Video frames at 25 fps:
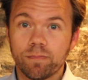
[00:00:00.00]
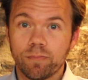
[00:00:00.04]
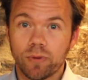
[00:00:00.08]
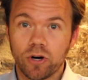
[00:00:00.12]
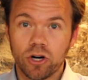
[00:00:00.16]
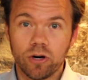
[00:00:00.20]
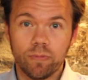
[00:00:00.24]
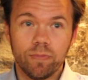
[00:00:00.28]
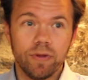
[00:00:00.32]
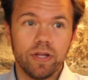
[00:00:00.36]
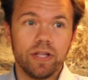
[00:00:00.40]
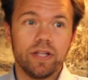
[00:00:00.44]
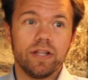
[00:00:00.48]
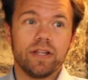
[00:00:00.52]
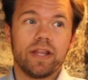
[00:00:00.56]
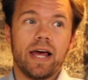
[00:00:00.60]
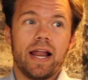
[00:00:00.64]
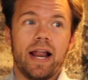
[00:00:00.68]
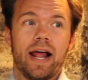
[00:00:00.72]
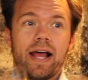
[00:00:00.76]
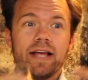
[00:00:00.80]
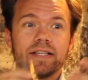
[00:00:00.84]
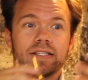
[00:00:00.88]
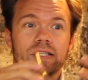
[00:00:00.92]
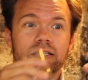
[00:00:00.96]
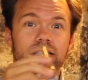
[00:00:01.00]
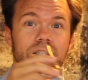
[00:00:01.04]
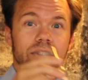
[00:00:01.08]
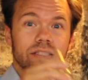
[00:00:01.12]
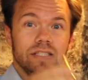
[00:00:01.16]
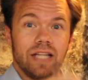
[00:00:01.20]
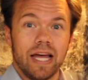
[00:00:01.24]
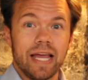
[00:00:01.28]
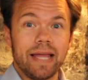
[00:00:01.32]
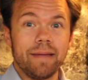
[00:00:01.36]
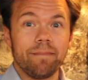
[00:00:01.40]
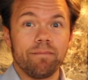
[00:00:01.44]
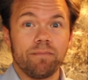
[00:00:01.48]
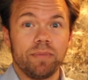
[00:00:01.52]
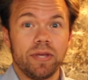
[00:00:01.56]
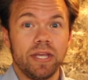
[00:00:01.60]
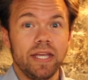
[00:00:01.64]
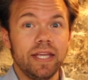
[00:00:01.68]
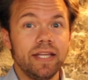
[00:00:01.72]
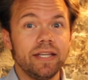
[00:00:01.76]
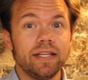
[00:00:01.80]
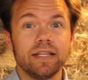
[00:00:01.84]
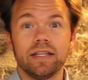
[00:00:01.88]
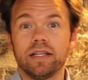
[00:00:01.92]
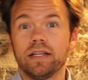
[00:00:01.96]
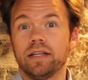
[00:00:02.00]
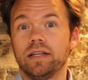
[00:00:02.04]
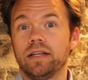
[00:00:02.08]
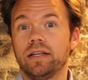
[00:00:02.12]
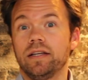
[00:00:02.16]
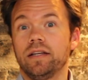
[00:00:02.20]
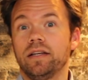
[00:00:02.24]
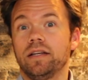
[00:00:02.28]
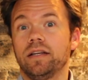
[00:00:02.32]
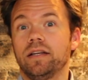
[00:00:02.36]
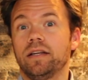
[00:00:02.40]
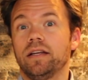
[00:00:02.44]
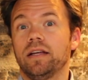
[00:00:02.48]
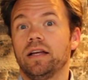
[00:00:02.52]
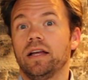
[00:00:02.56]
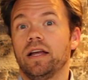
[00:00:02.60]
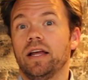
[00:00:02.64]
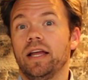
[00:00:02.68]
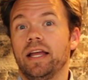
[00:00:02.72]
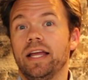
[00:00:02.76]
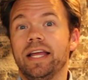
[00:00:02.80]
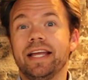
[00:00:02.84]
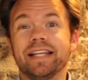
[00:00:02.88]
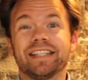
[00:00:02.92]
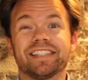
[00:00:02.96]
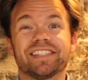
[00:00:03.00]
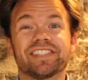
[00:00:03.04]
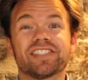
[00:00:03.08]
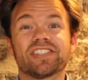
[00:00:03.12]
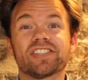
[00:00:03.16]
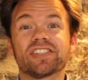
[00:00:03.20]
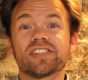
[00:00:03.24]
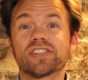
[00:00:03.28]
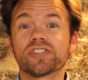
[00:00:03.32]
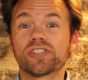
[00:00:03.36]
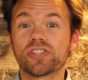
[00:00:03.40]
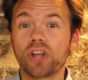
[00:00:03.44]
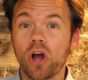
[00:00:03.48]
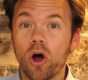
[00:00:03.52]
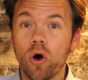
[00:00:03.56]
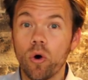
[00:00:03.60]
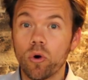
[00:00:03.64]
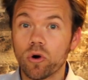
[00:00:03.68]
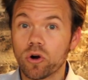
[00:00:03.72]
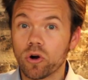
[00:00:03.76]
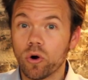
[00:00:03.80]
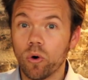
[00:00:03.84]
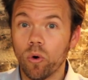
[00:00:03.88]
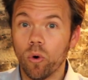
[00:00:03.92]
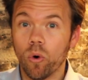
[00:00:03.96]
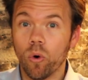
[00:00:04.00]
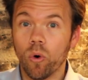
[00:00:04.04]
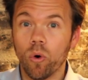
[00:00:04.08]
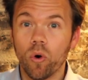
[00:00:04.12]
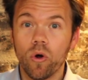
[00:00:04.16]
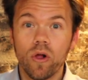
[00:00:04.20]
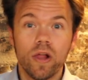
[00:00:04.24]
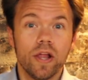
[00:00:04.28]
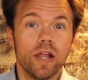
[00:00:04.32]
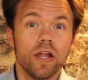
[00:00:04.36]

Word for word: a bourbon that has light peat, it's so cool.